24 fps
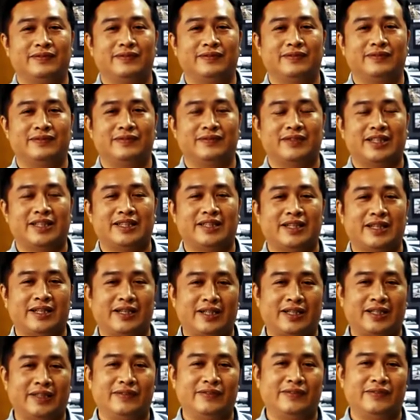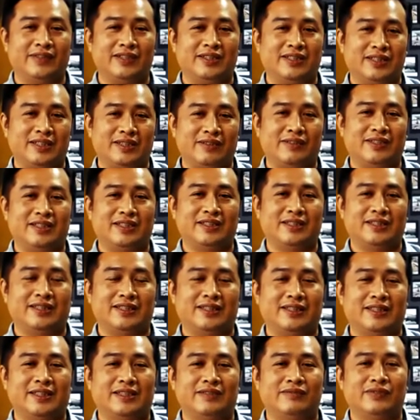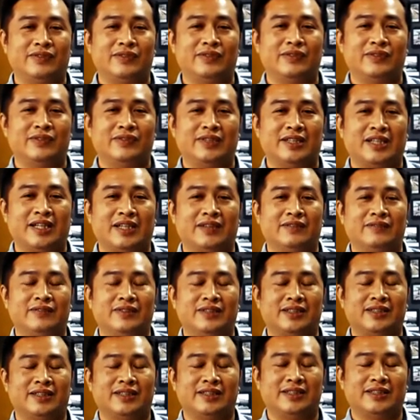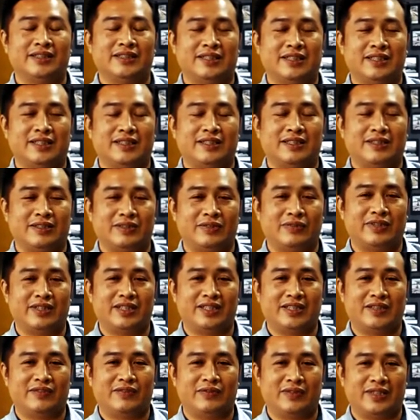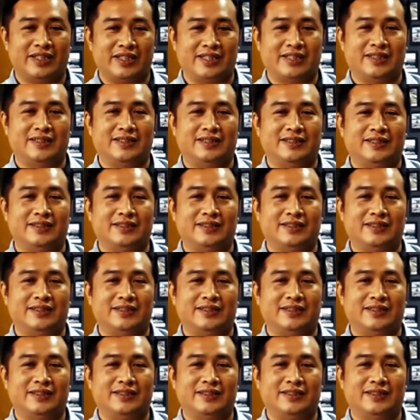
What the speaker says: Sans serif typefaces don't have these decorative details.